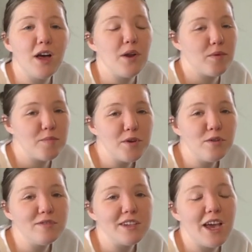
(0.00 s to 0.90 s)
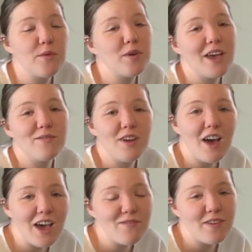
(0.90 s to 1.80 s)
and we moved, and we have
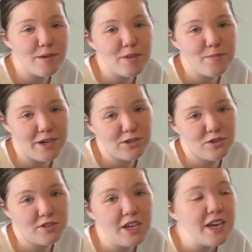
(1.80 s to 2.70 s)
not had family pictures